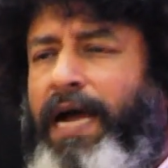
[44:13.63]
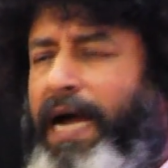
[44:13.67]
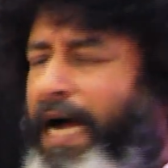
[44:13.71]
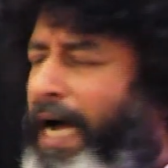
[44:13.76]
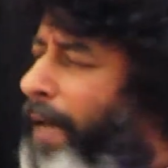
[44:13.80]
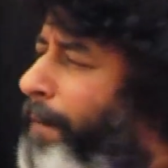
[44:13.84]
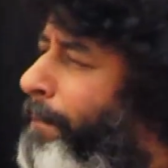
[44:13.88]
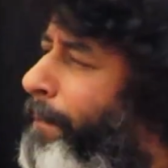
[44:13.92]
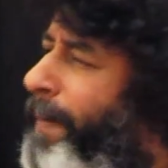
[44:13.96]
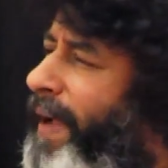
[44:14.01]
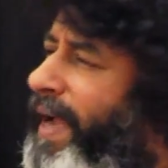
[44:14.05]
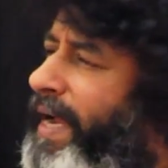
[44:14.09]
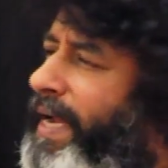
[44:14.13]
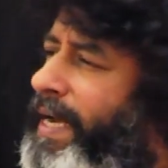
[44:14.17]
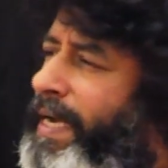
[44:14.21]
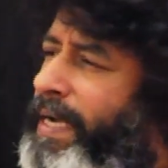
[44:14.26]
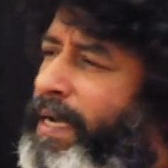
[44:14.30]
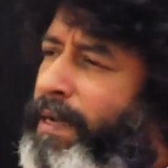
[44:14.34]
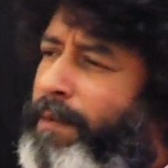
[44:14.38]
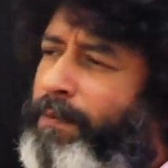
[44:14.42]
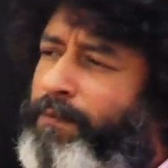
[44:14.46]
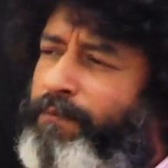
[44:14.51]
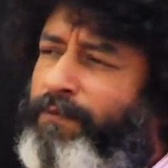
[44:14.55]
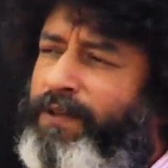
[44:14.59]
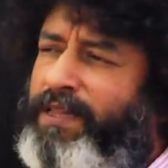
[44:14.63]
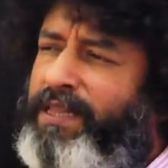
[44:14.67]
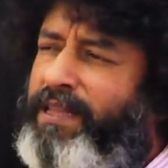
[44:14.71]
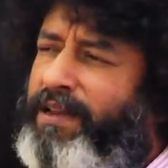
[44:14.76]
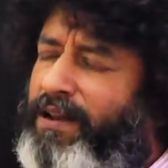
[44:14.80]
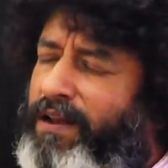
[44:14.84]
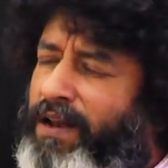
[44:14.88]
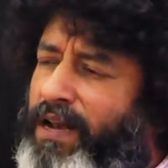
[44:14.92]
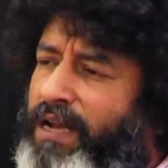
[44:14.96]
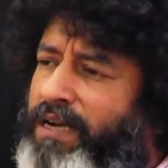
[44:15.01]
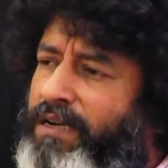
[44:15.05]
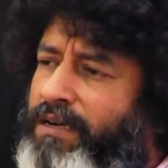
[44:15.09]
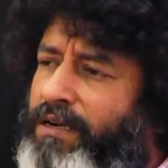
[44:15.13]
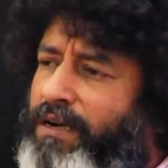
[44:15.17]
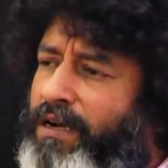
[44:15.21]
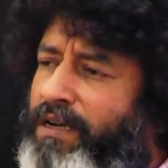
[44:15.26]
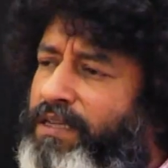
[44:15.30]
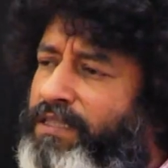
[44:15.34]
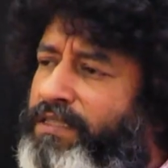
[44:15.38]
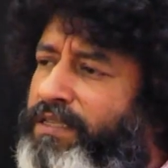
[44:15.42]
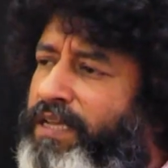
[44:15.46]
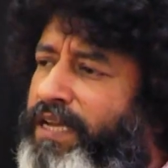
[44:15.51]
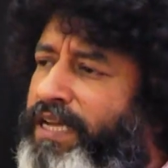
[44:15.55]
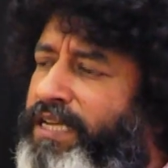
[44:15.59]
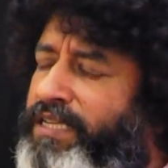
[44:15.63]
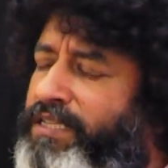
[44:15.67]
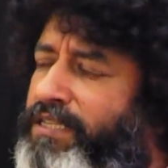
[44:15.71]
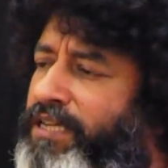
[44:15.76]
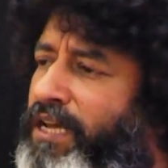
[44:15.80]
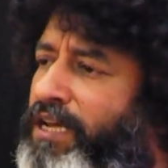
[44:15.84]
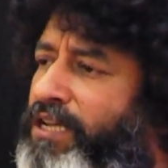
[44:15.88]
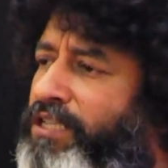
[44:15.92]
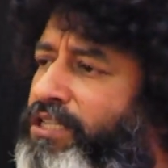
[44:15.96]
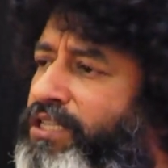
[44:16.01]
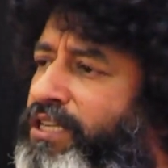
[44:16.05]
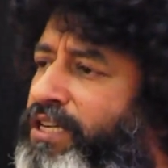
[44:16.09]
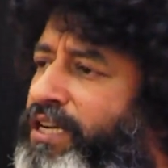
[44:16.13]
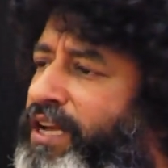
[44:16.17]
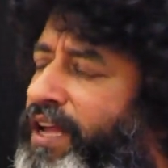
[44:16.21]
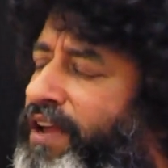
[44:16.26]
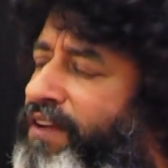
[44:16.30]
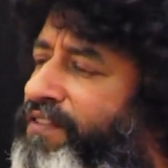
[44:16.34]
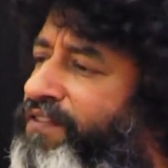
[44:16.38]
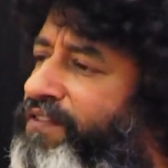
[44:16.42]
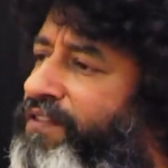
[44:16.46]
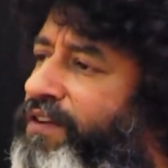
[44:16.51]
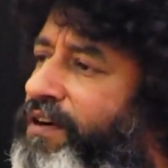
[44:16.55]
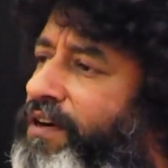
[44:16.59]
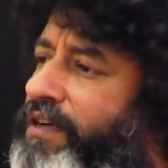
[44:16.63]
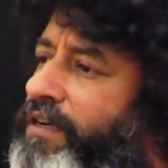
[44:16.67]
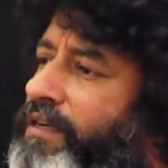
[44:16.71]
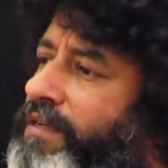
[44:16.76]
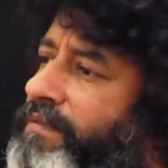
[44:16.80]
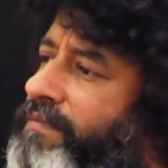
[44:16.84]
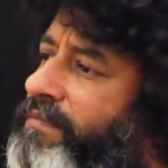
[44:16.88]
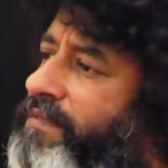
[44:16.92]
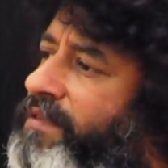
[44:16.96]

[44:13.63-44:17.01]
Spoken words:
I'll back it up with relentless, intelligent effort.